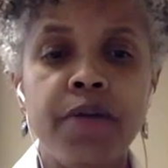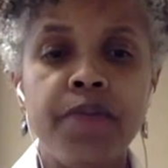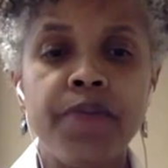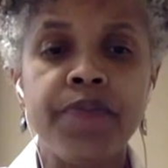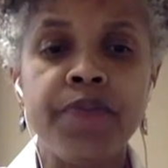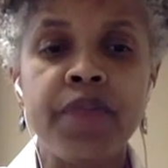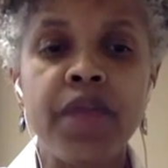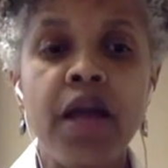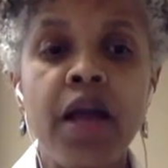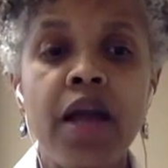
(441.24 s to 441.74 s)

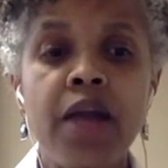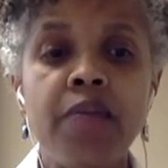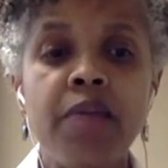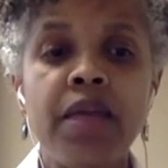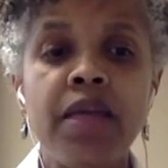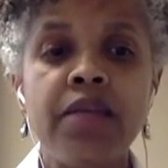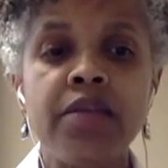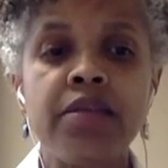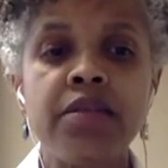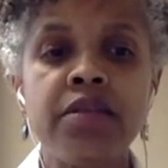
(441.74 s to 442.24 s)

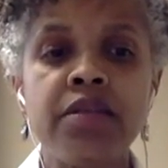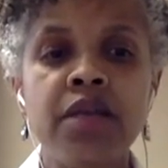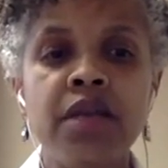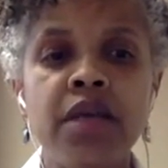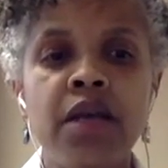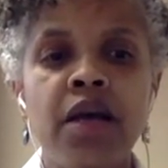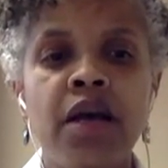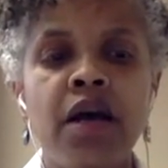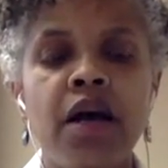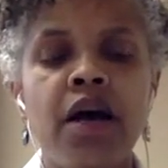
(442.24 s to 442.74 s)
chymase,
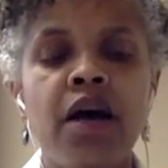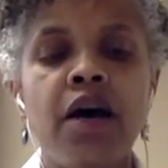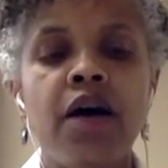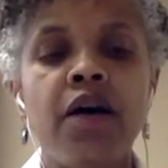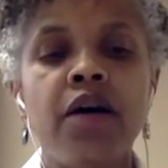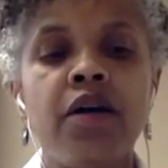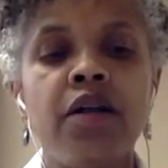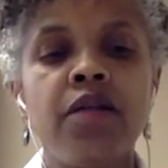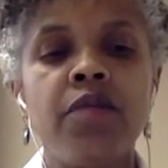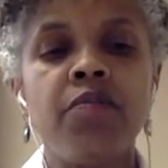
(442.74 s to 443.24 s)

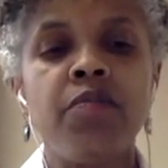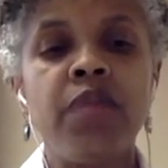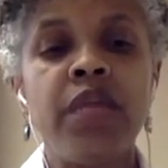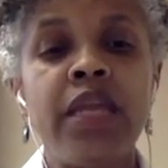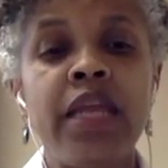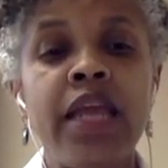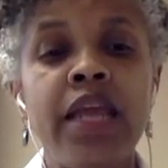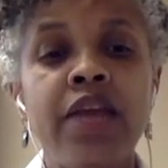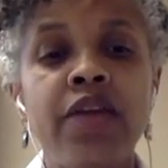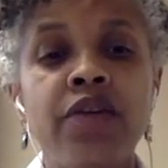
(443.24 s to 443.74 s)

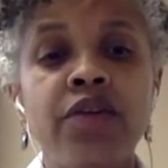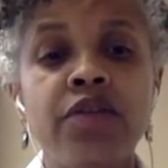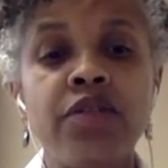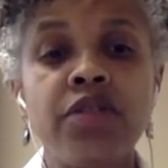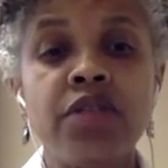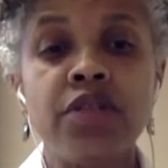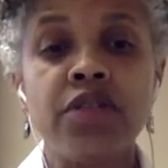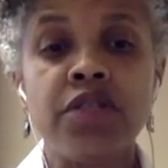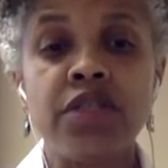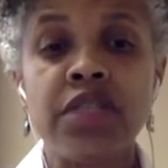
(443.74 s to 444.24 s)
mediators
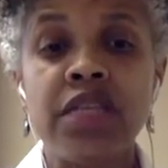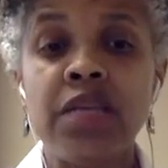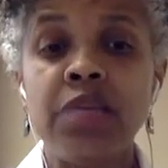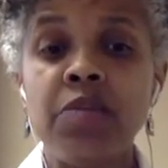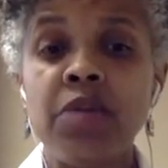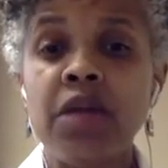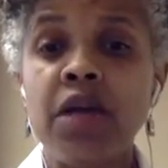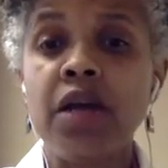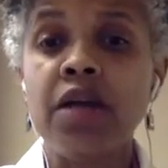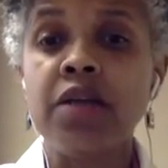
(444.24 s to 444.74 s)
such as
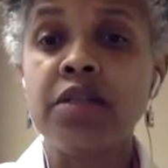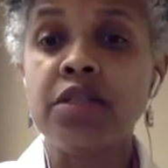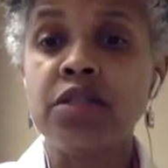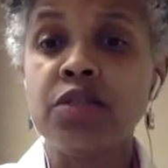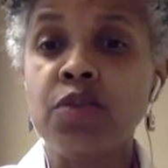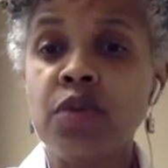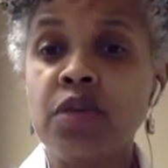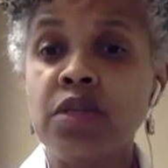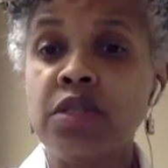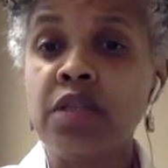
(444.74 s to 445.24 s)
chemokines as
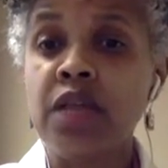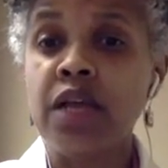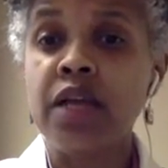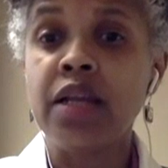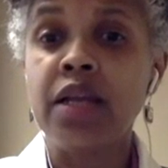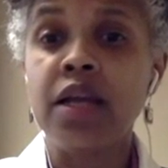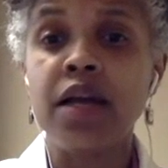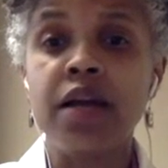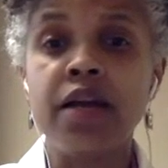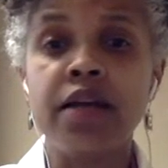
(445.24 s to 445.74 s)
well as
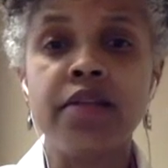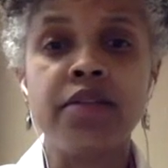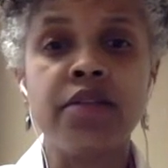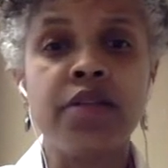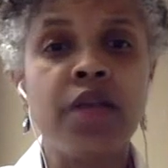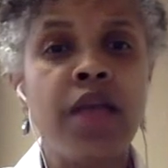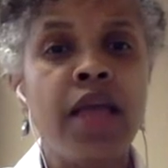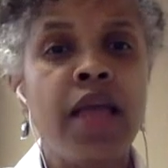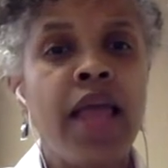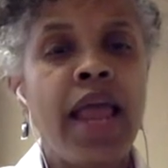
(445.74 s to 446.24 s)
cytokines.
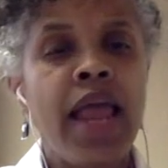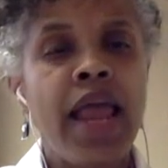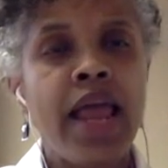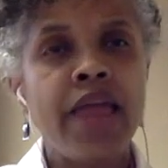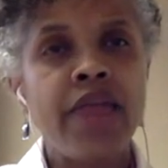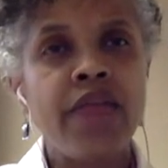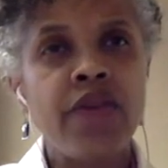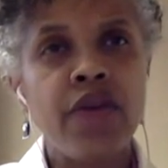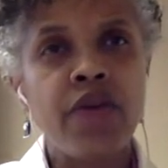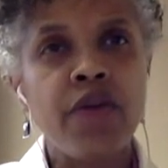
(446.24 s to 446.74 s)

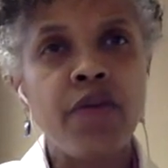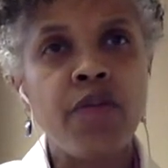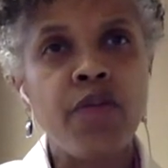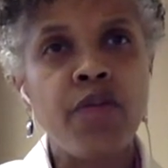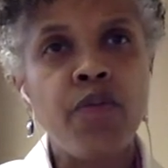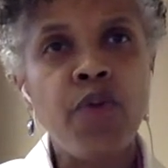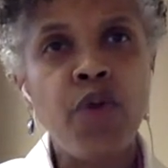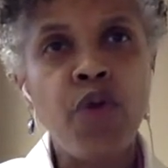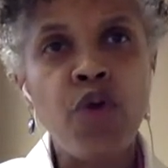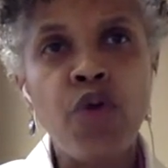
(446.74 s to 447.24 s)
And there are
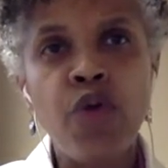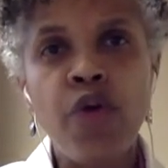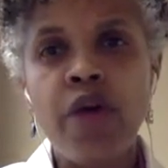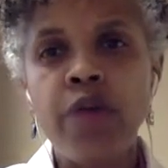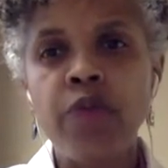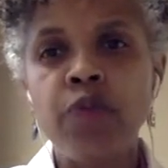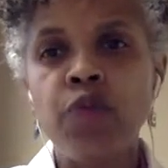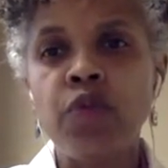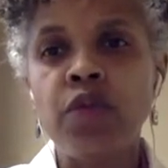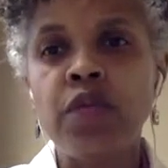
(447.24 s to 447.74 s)

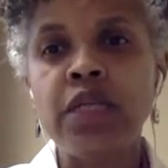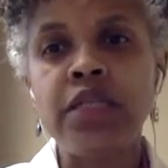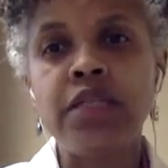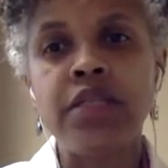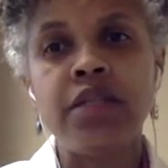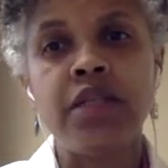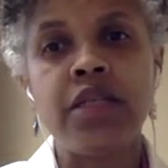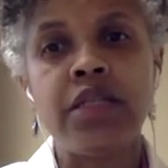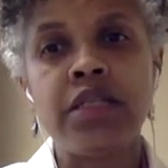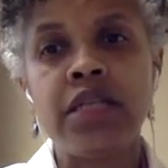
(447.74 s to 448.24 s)
programmed release
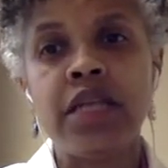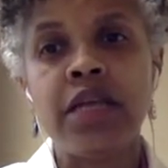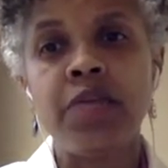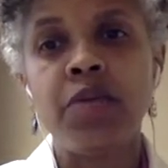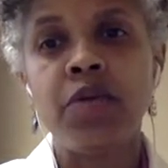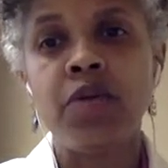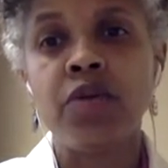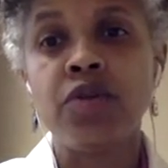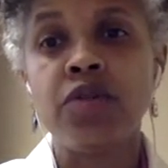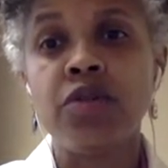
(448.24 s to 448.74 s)
of these
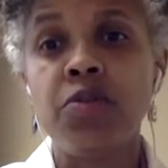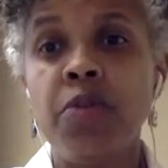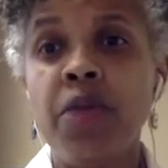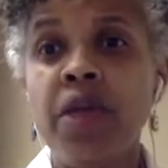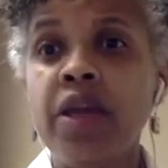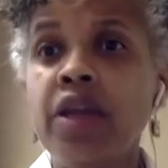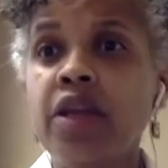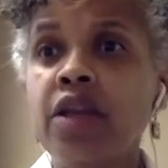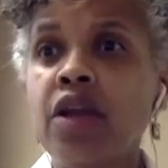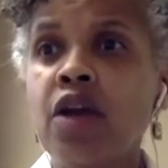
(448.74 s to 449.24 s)
chemicals
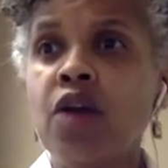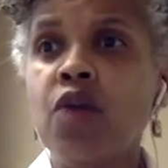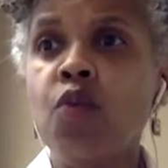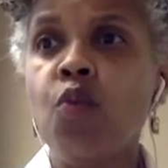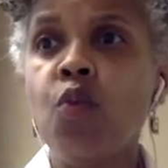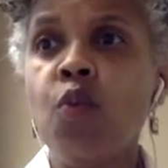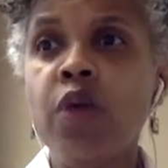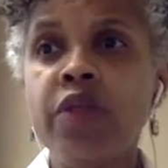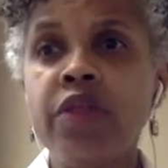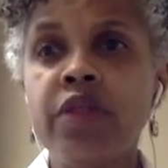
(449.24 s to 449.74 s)
depending on
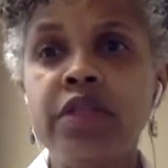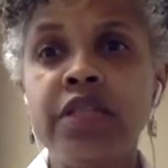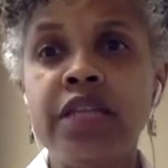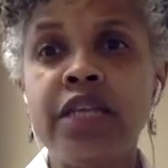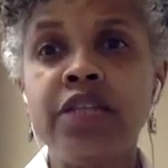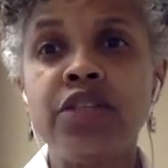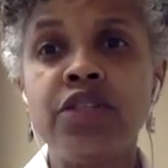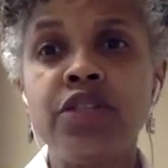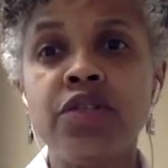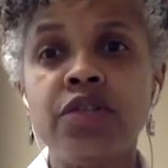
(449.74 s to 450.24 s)
what the
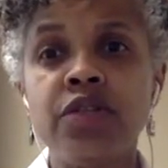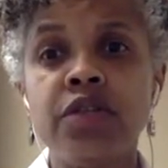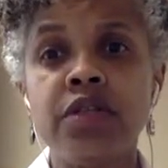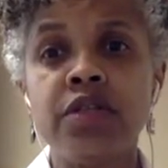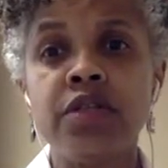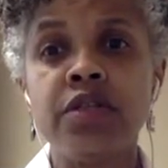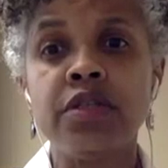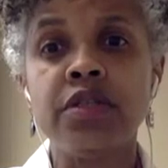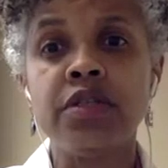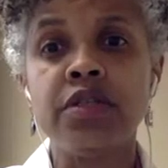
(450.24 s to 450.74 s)
danger
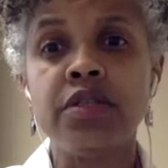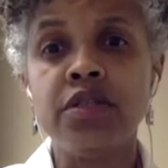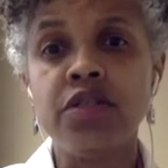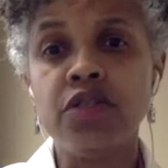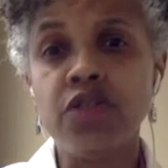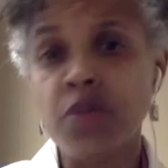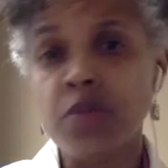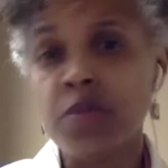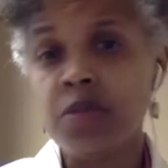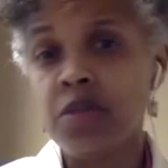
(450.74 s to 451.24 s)
is
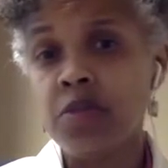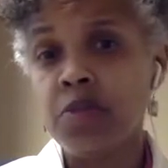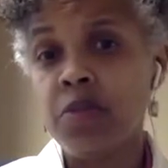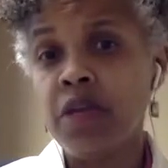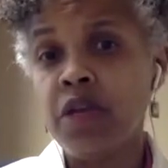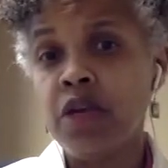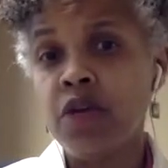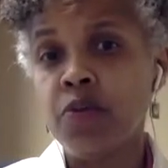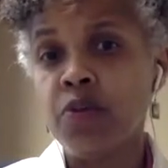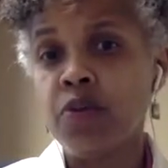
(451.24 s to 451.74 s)
determined to
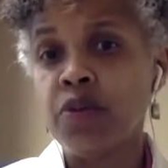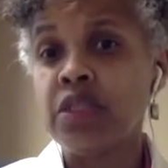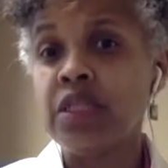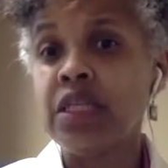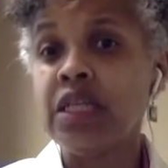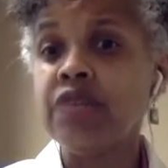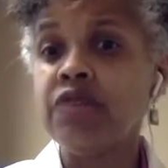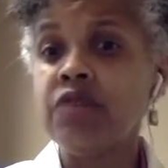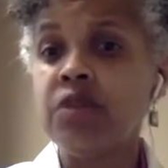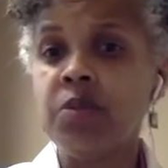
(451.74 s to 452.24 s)
be or
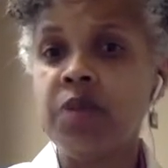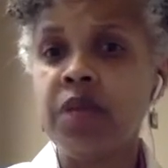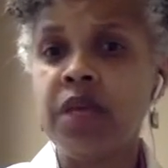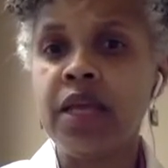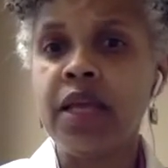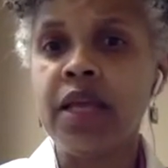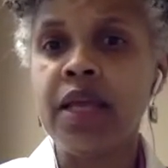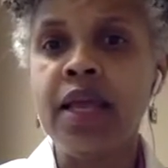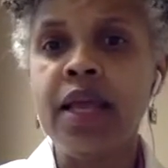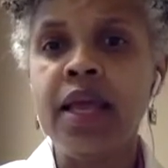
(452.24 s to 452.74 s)
perceived to
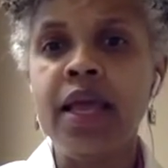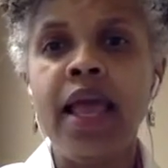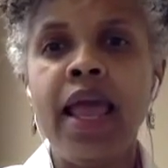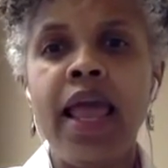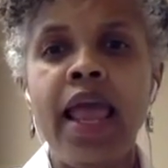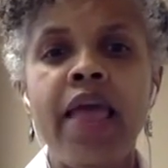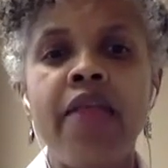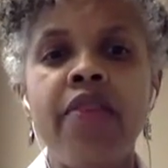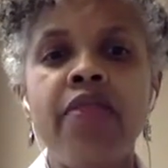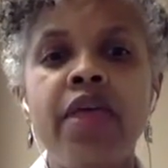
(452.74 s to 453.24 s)
be,
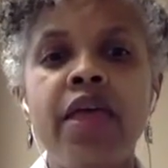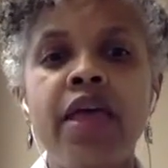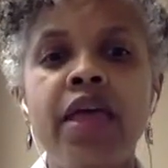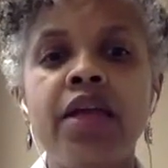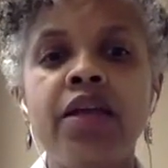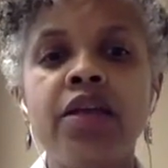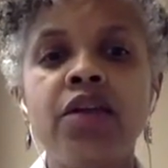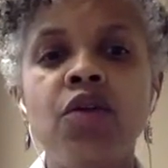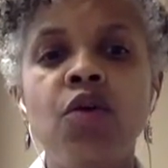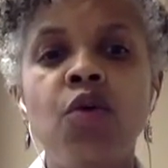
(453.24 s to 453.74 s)
and
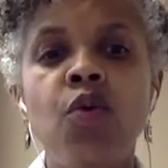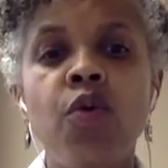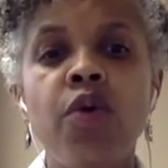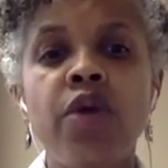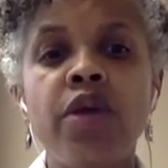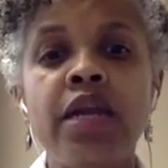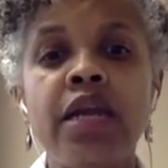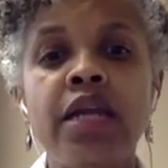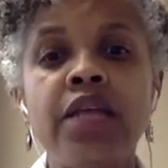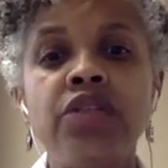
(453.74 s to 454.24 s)
then
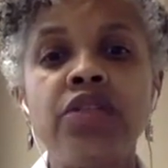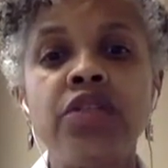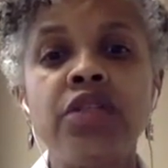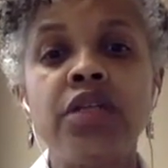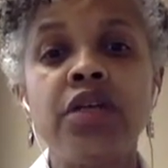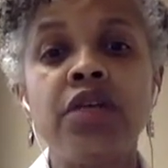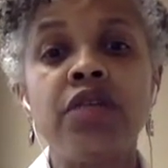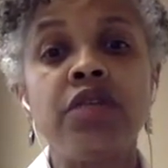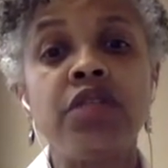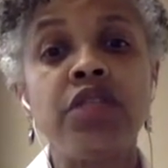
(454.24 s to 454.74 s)
coordination
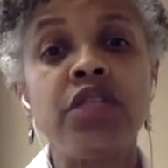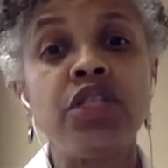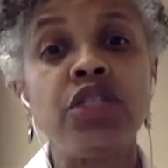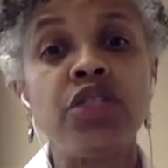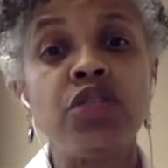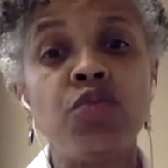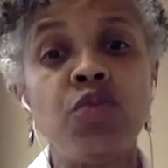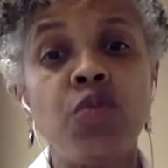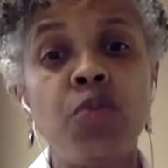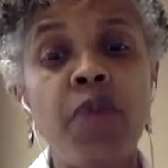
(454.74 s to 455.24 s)
of the
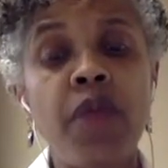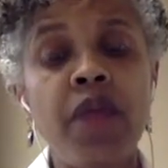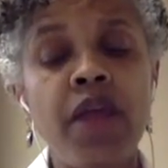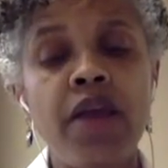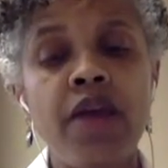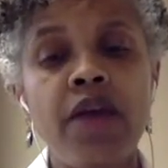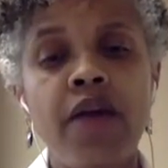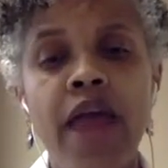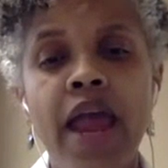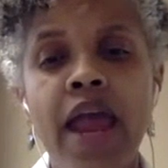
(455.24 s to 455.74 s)
tissue
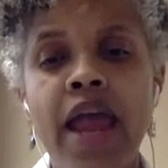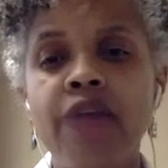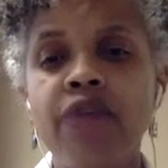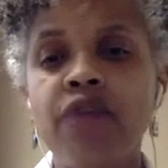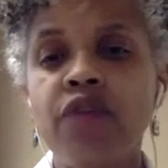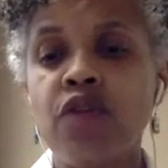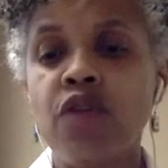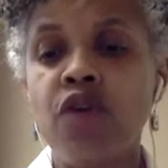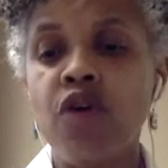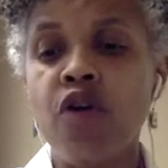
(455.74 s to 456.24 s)
repair
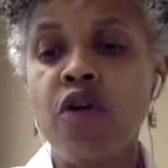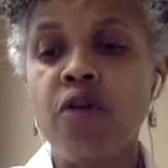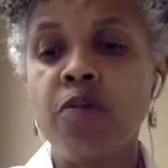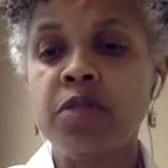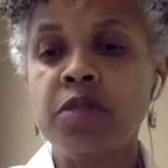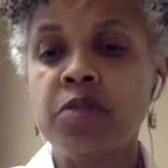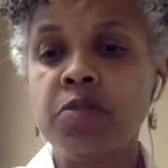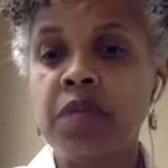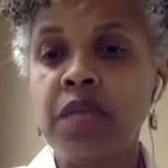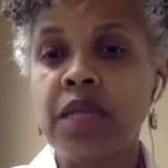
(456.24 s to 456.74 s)
after the harm
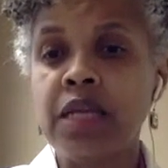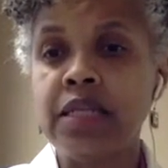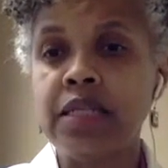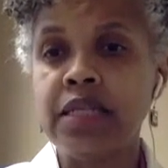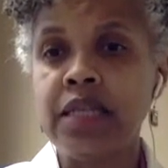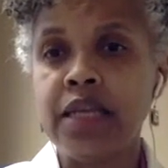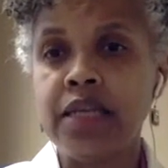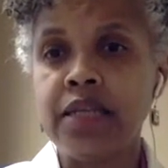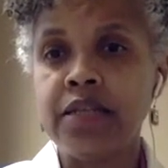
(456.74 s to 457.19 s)
has been contained.